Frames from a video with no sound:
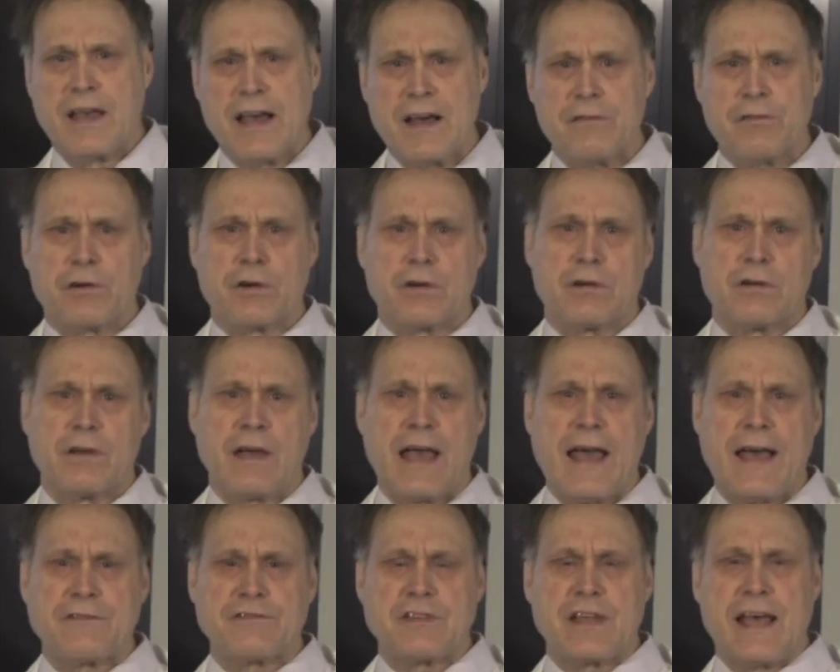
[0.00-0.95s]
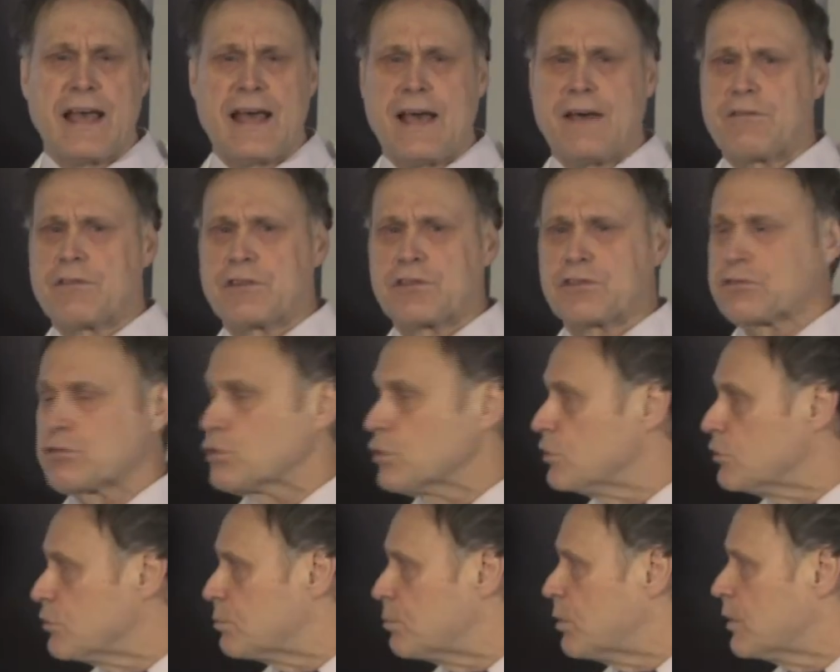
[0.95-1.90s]
ever have to have the
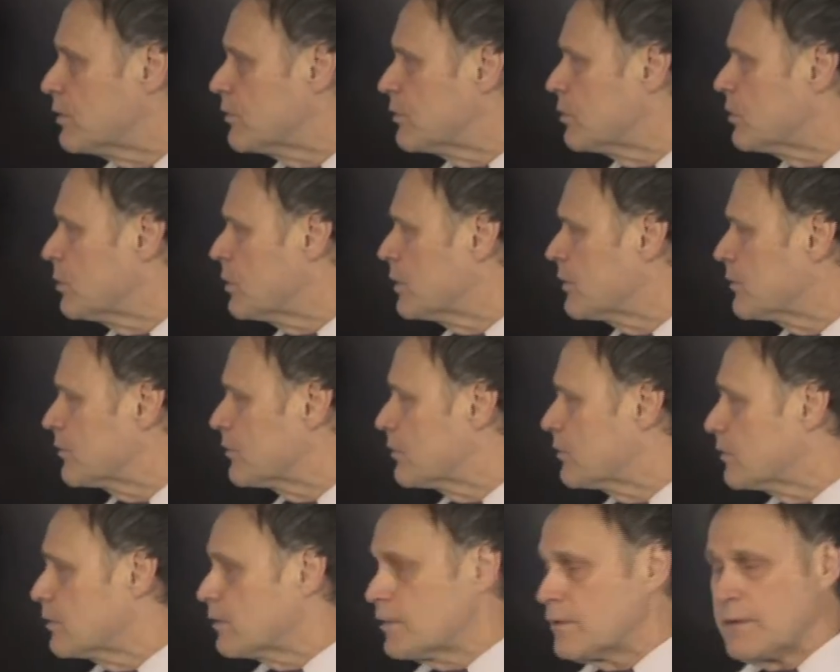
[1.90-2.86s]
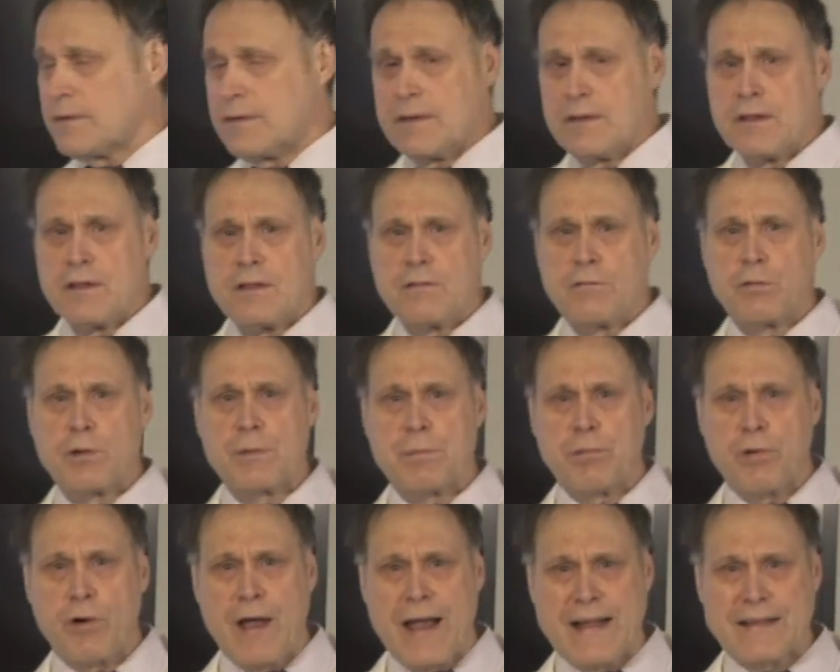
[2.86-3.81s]
screws put to us, if we
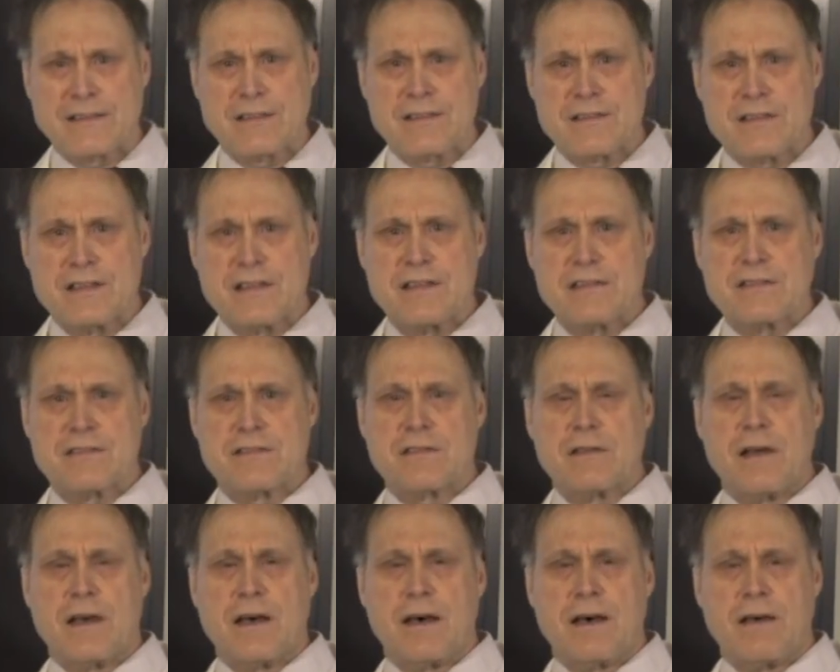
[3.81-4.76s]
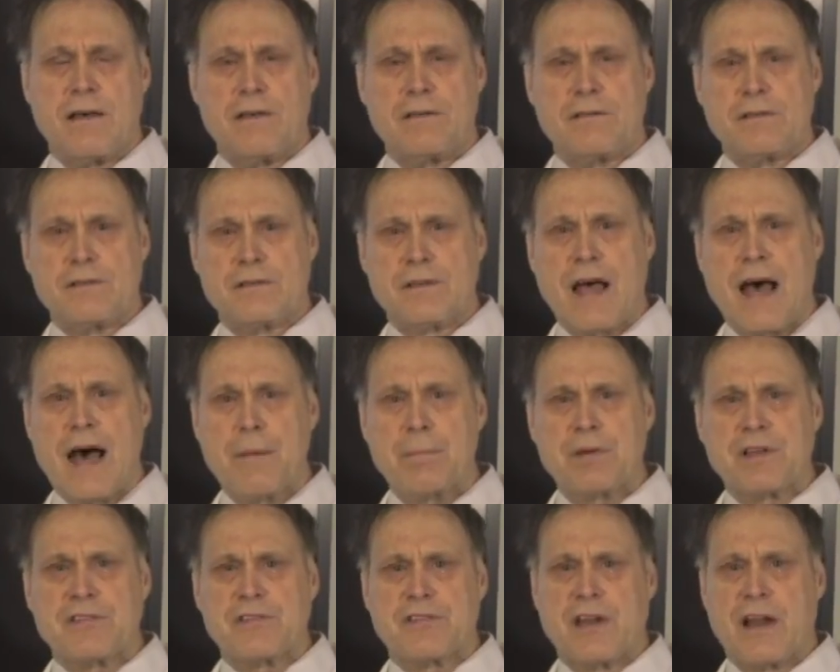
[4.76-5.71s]
practice these
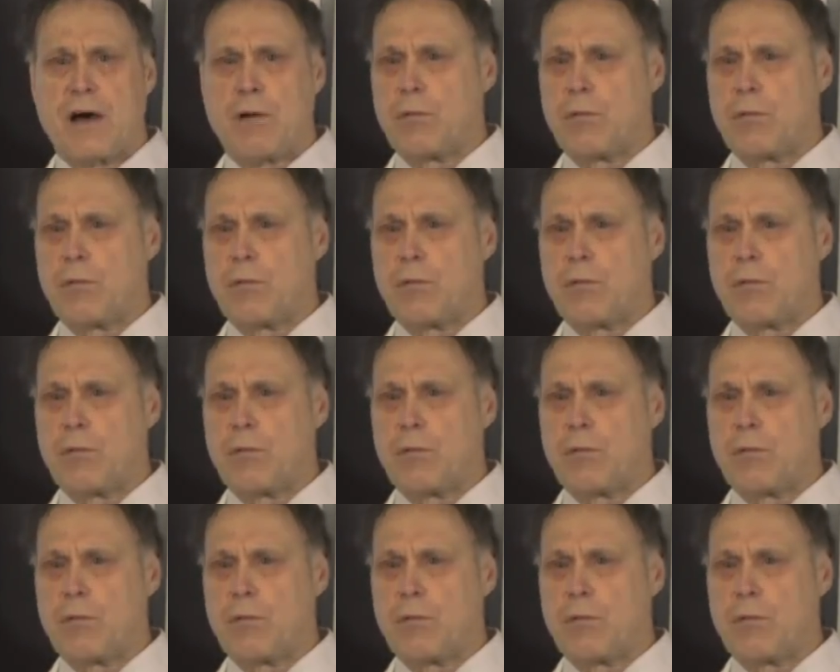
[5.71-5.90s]
topics that I